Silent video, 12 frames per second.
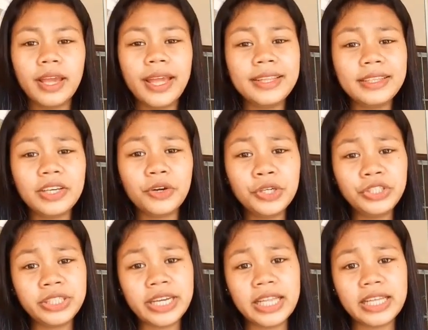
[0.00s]
and the
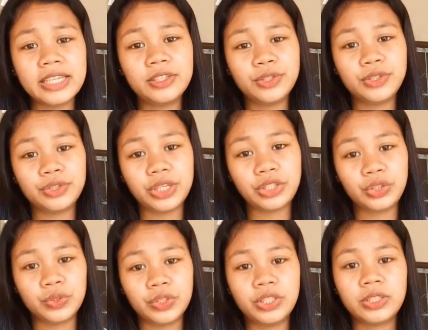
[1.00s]
originally
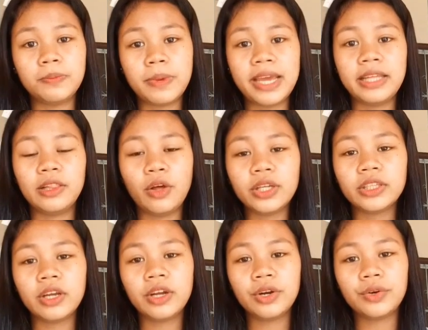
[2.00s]
illustrations by
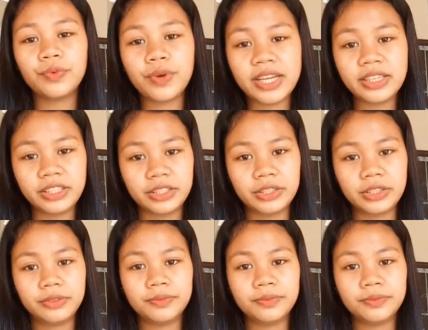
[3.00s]
Lot Rainier.